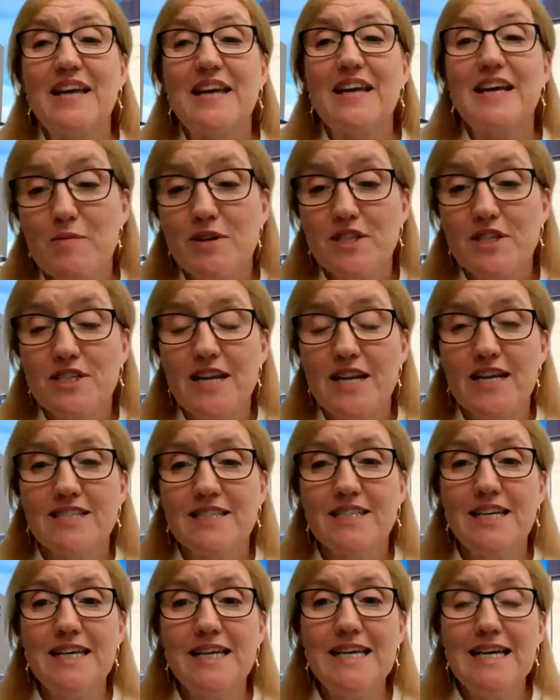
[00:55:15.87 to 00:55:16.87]
Thanks very
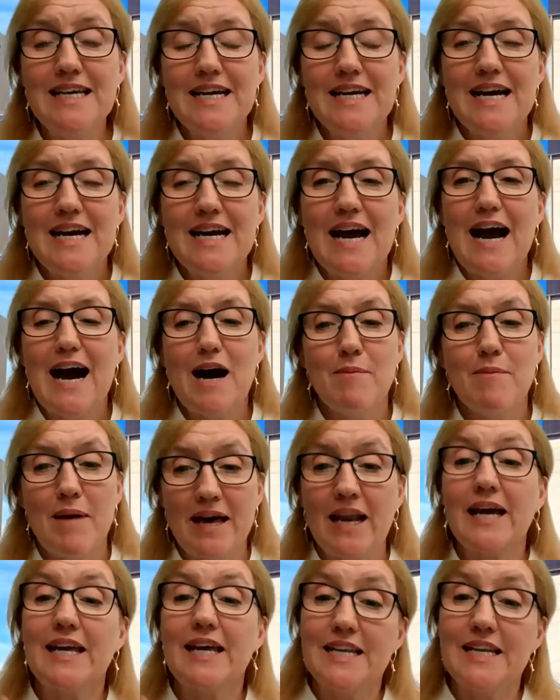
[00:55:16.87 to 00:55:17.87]
much, Natalie.
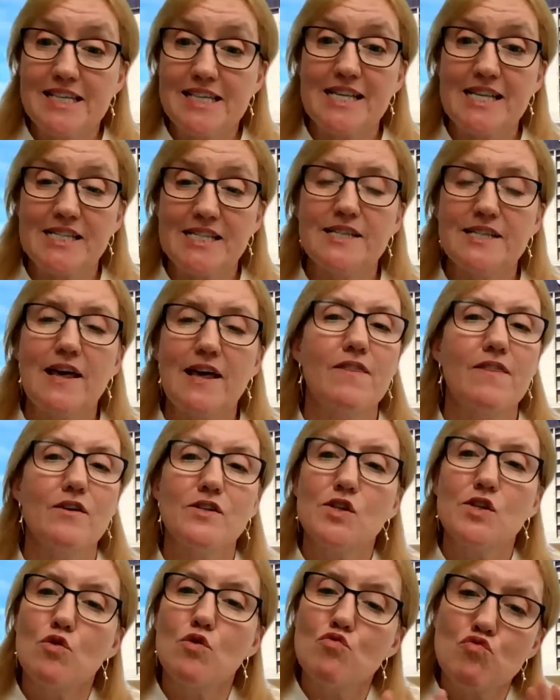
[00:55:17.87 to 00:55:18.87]
And I can attest to that.
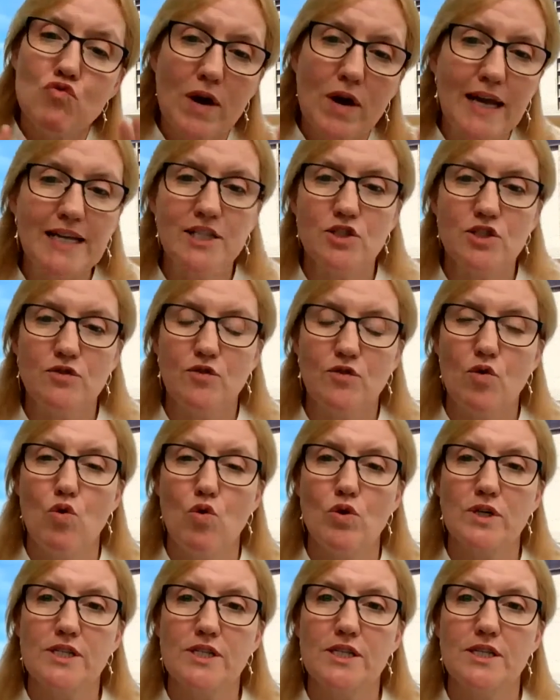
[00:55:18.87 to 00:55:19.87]
There's a range of
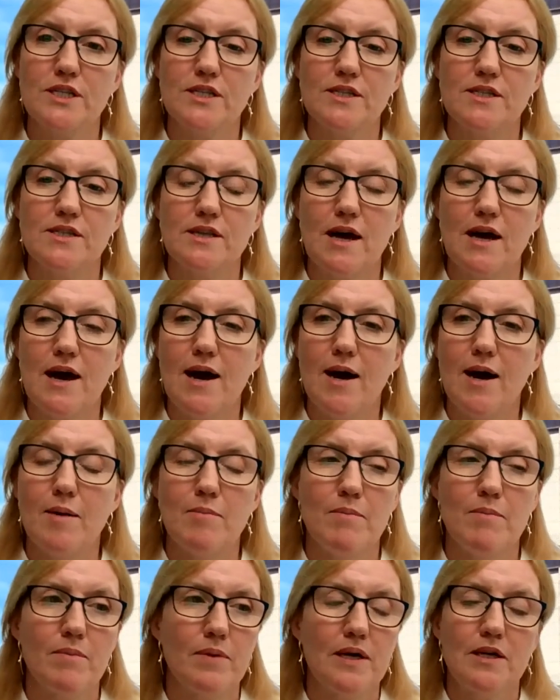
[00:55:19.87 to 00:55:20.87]
courses.
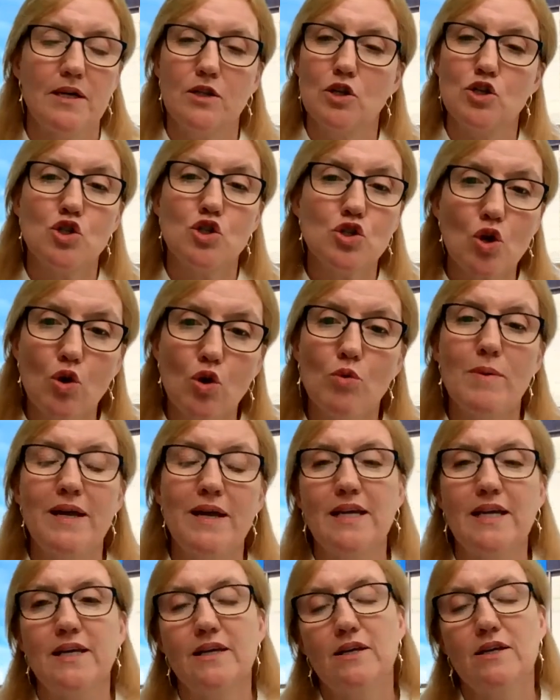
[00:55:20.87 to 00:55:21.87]
There's so
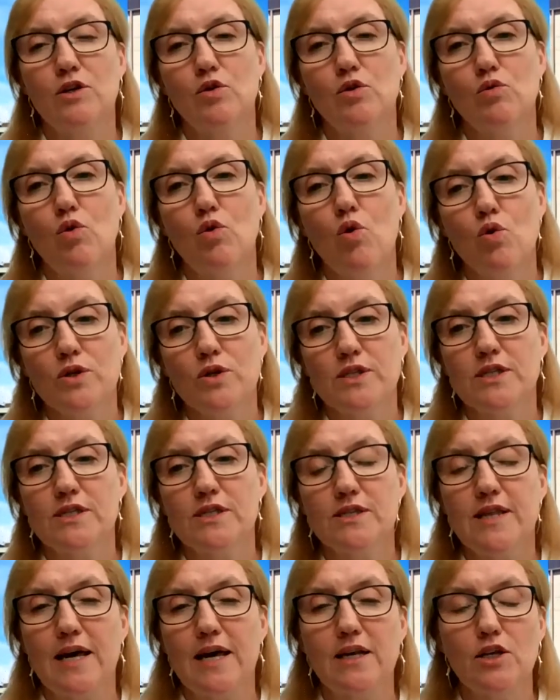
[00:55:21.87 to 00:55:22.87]
many,
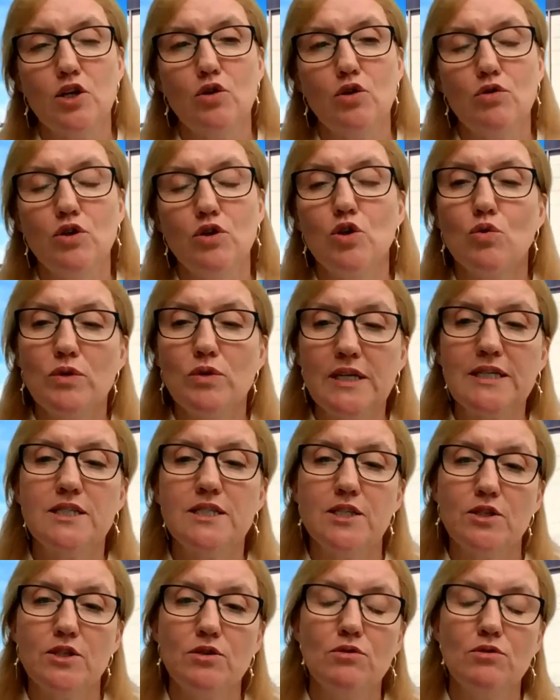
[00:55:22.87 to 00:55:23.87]
courses that, you don't need
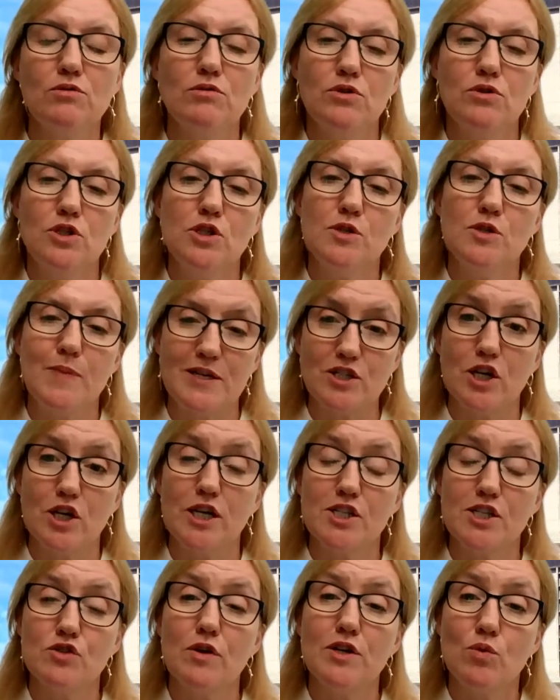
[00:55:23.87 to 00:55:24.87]
to
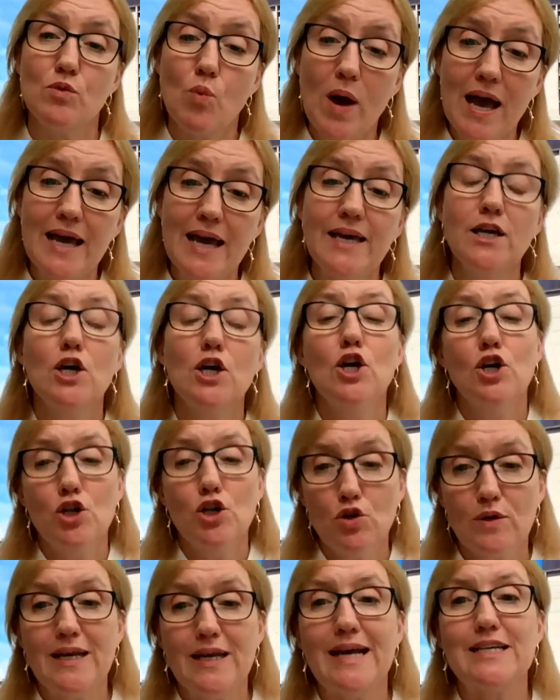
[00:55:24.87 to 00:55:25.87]
specialize straight away.
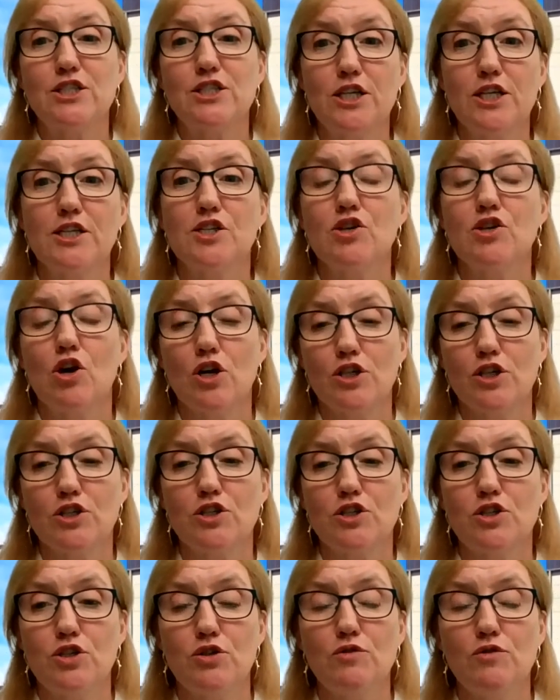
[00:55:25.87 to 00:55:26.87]
You can actually
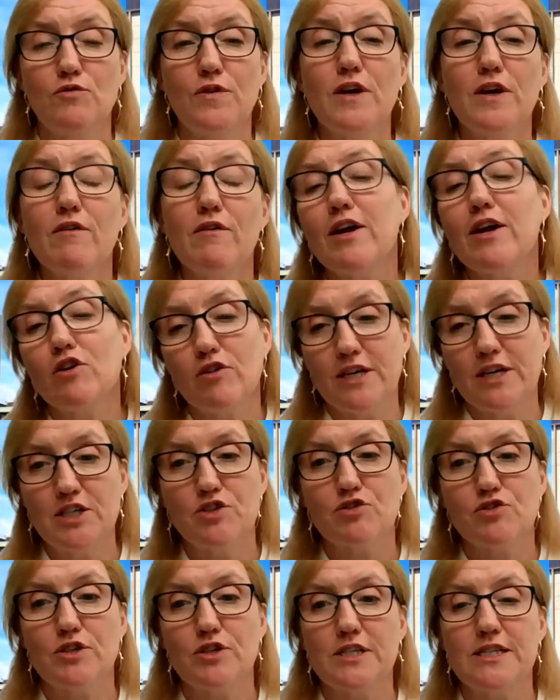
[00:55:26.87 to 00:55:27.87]
start to figure out your
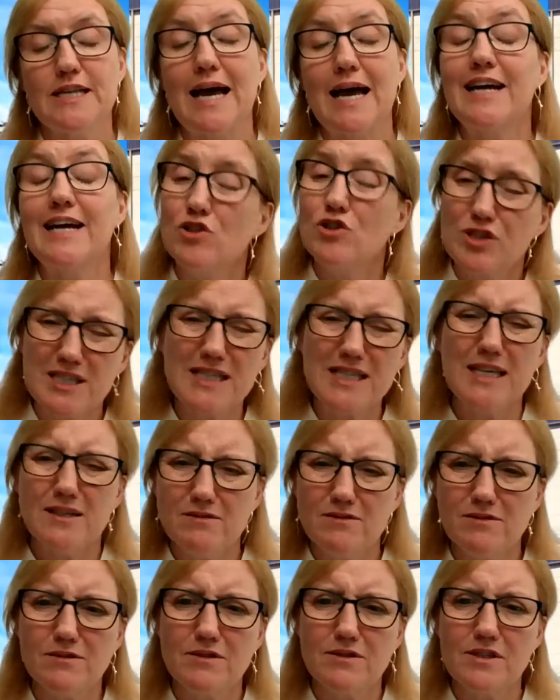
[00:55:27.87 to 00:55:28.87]
interests and your
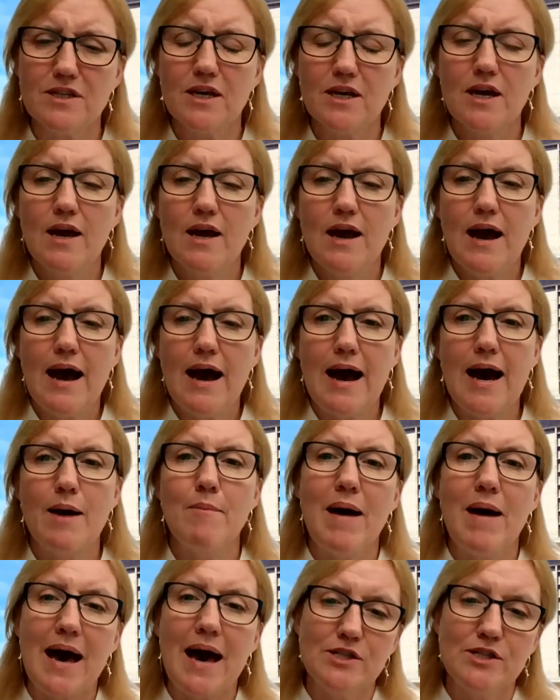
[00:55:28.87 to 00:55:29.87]
skills
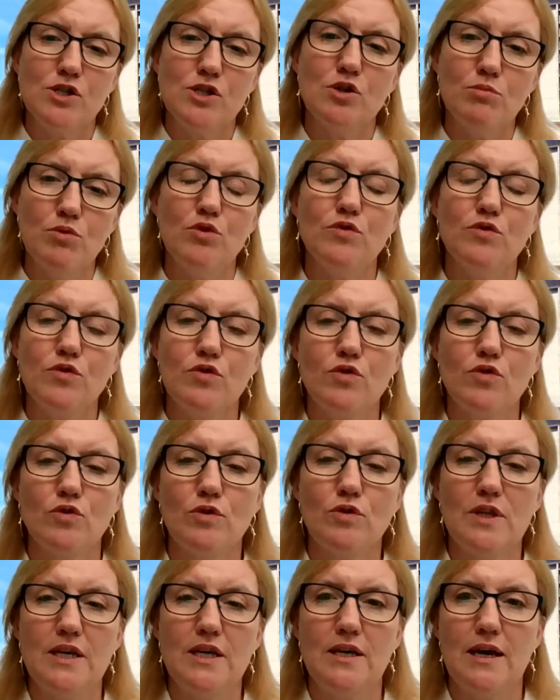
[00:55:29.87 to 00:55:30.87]
as you move
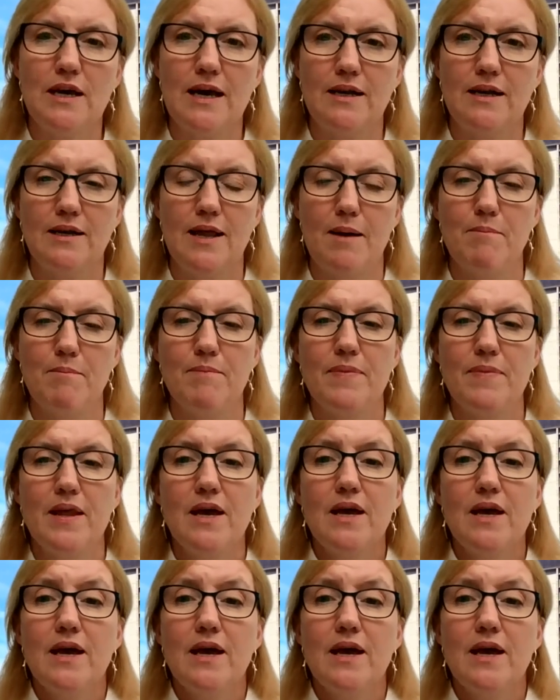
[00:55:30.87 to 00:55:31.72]
through the LLM.